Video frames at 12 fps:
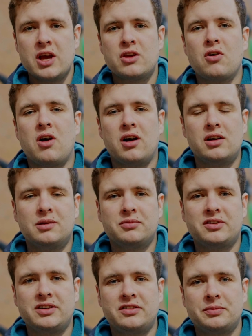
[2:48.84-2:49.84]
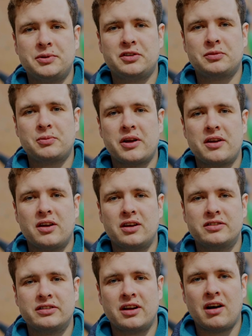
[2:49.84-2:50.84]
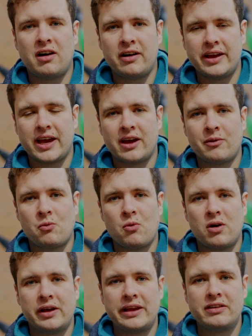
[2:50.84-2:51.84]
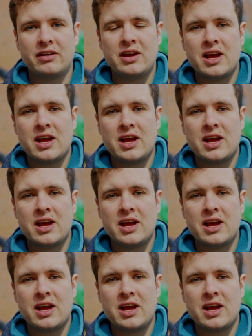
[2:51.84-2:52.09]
Your arms need to be spread nice and high and wide.